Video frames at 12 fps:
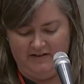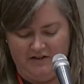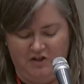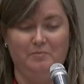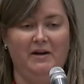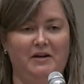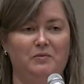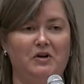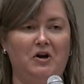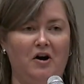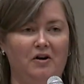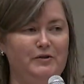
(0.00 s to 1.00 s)
You might
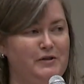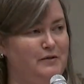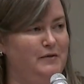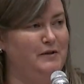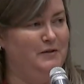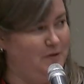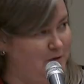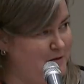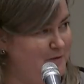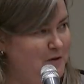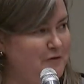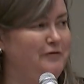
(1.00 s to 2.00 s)
recall, those
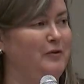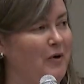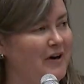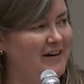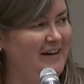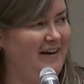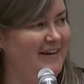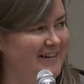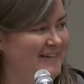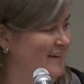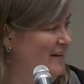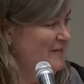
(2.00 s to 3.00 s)
of you in Florida,
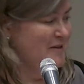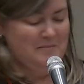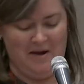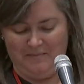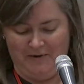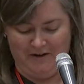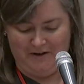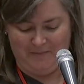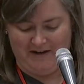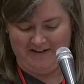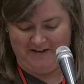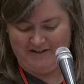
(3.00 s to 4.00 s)
remember
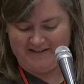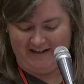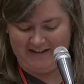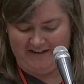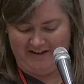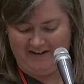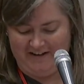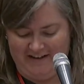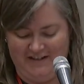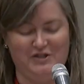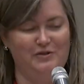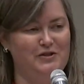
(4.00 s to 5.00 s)
when your senator
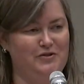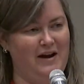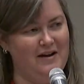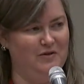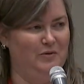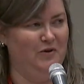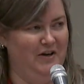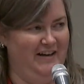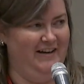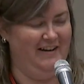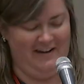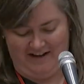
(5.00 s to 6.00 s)
issued a travel
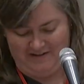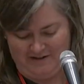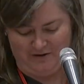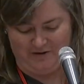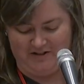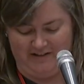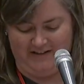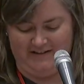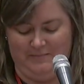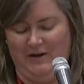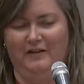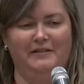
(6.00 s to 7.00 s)
warning against socialists,
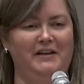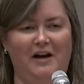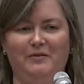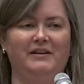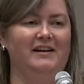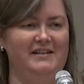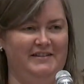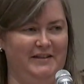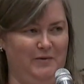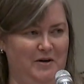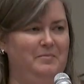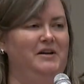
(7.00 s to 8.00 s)
apparently not realizing there
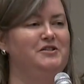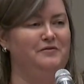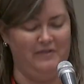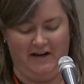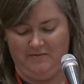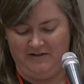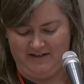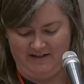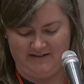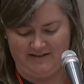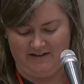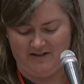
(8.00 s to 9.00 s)
were a bunch of vibrant
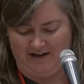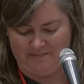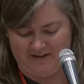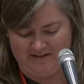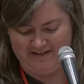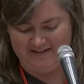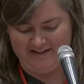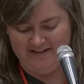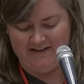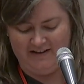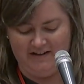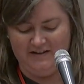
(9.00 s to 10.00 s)
DSA chapters
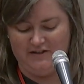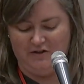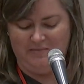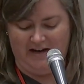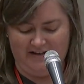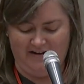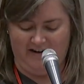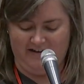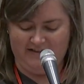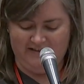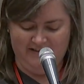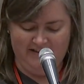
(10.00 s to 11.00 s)
in his own backyard.